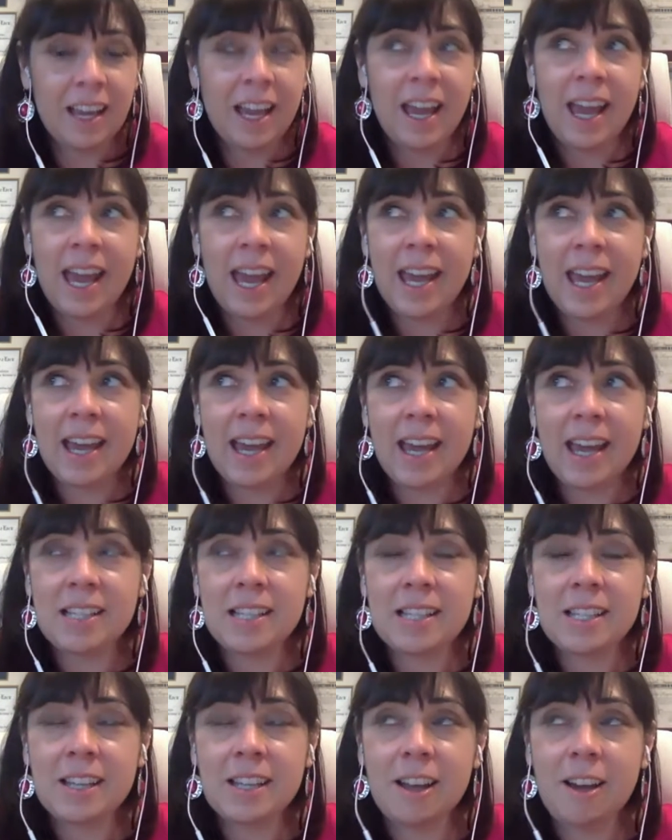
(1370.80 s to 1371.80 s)

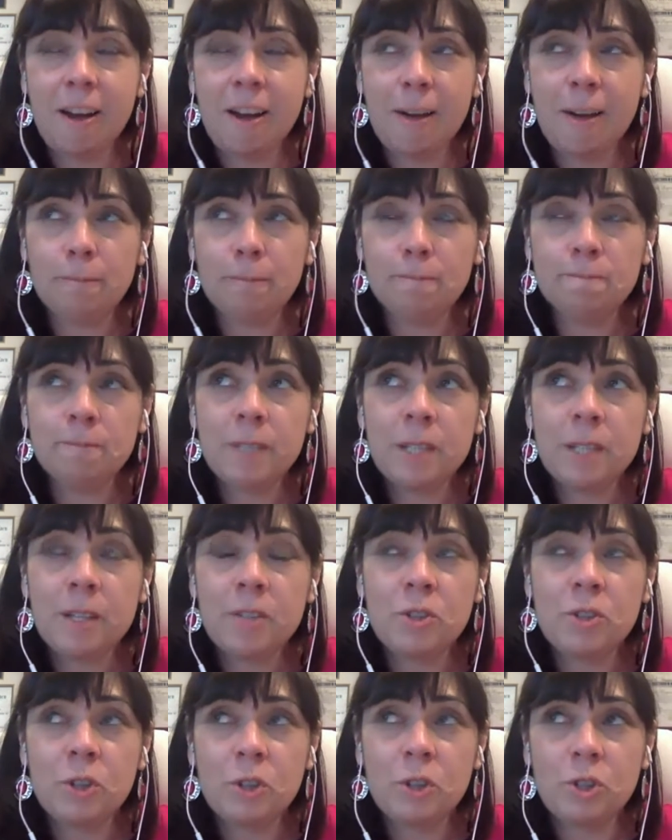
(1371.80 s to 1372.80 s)
And
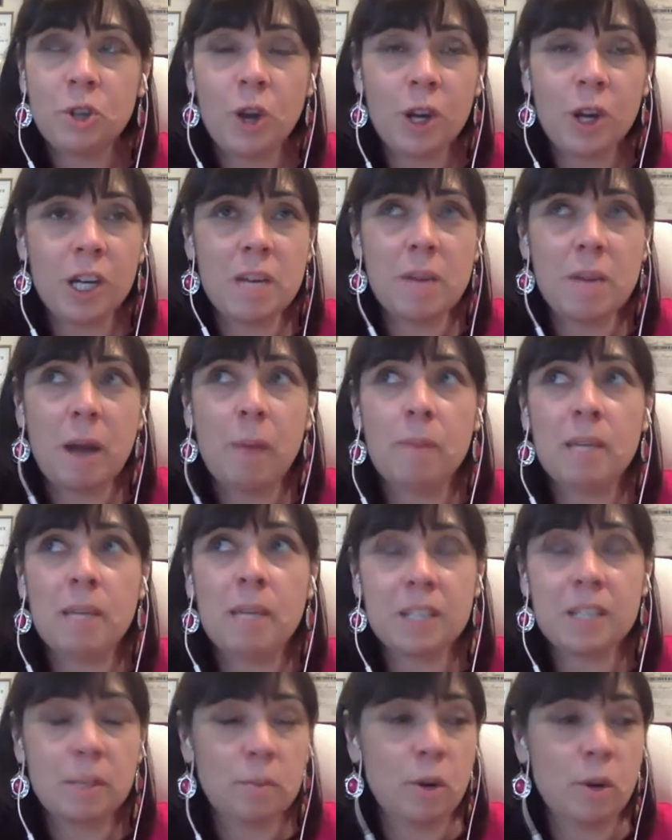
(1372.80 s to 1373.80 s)
so you're talking about being
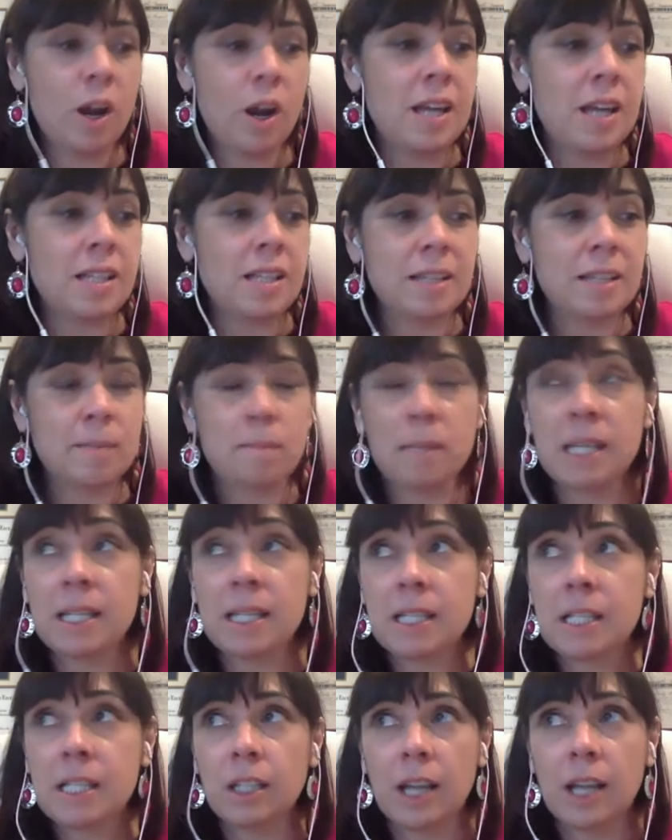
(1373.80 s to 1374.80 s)
surprised and being
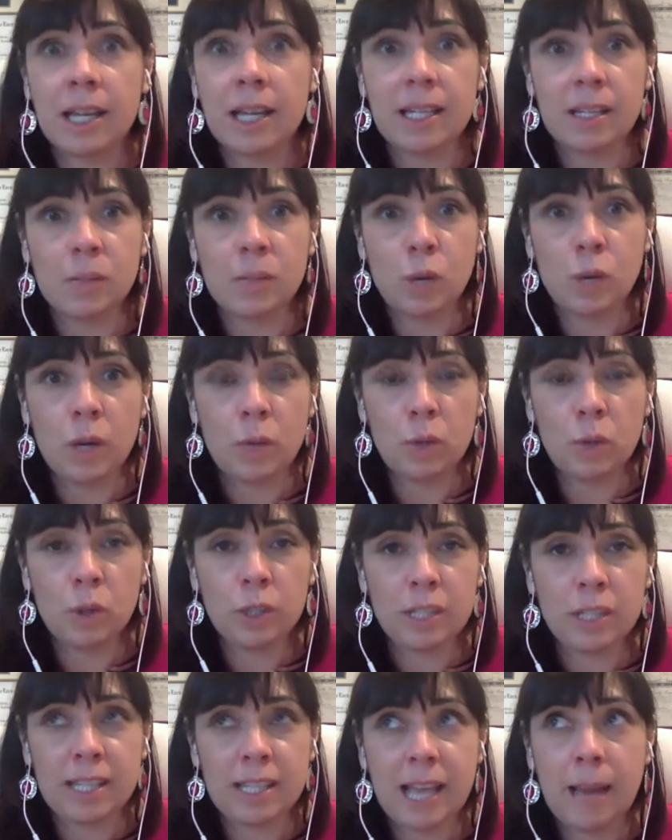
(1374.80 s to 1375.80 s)
delighted. What role
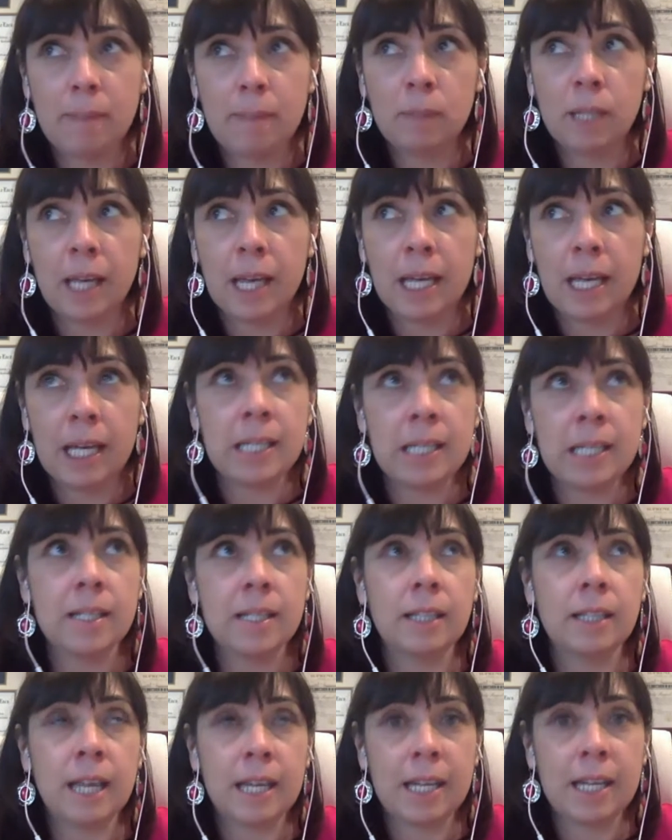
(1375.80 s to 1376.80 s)
does that play in
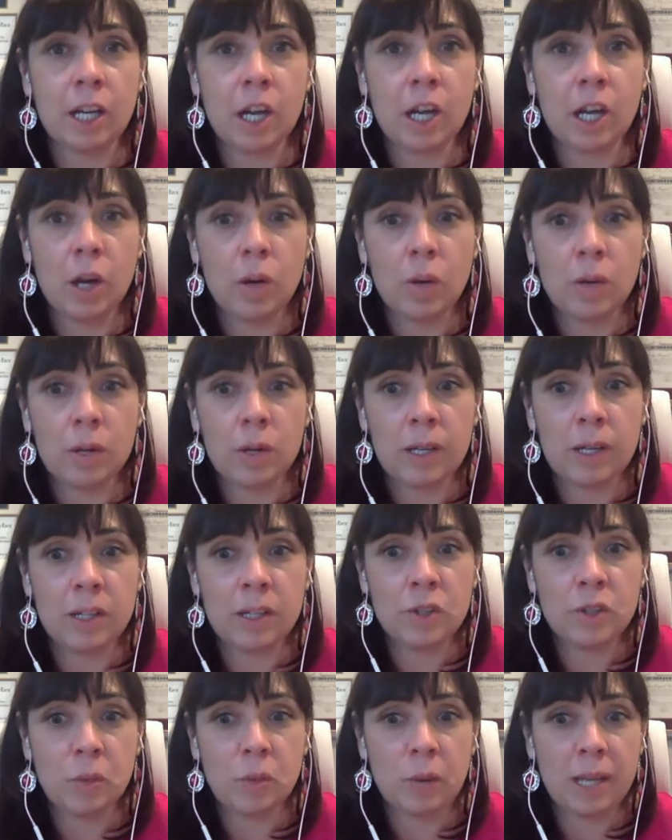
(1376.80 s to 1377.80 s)
letting go, in
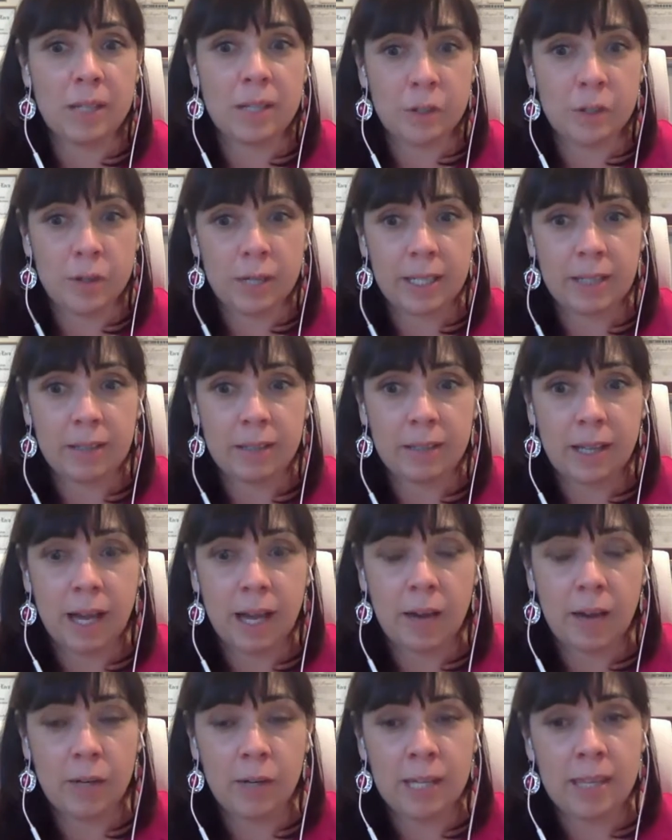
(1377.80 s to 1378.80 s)
surrendering?
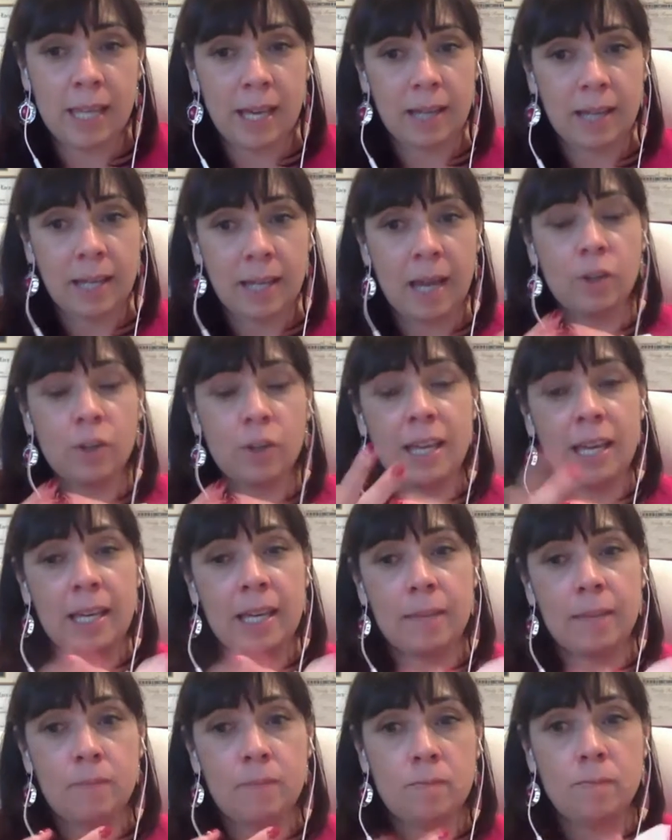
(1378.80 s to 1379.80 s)
How do they
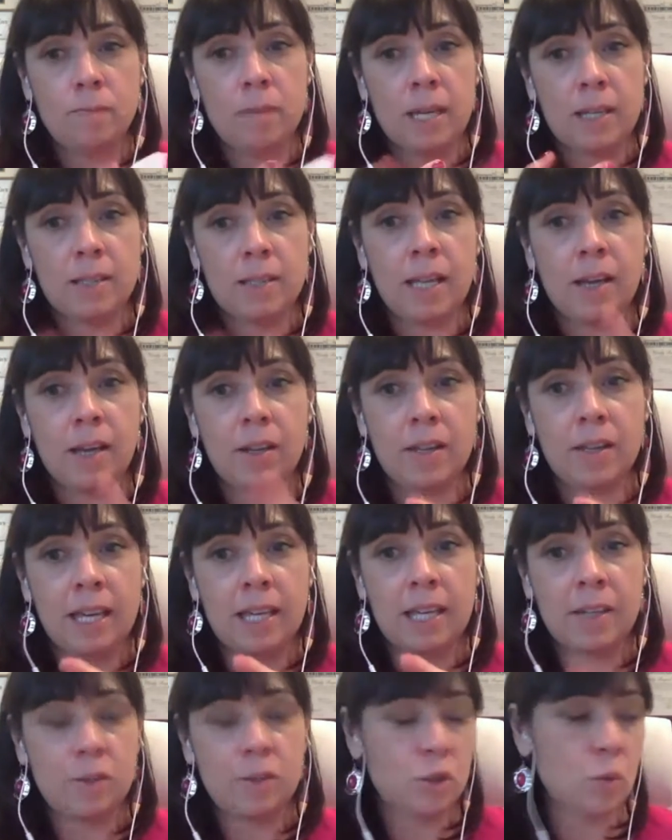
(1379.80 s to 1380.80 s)
mix? How do they
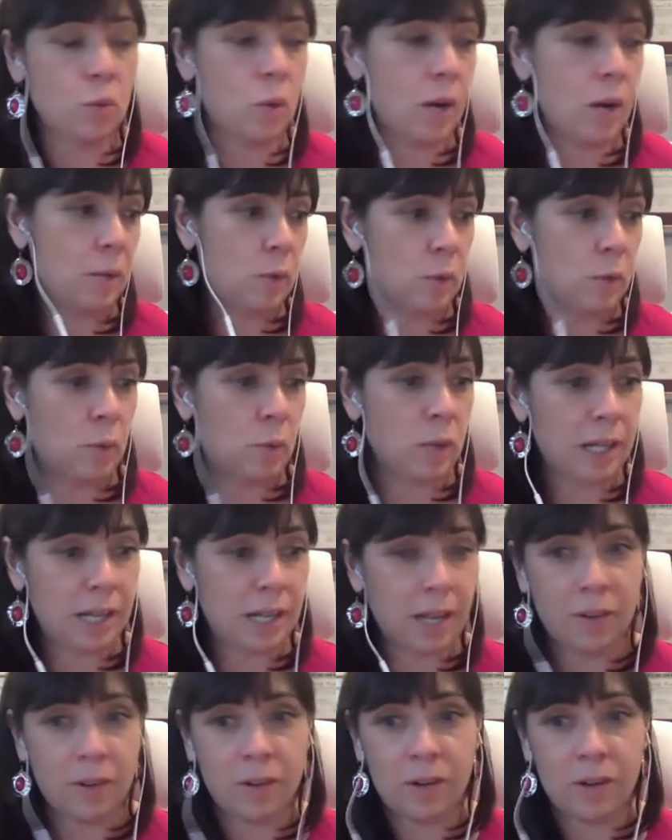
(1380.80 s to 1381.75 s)
intertwine with one another?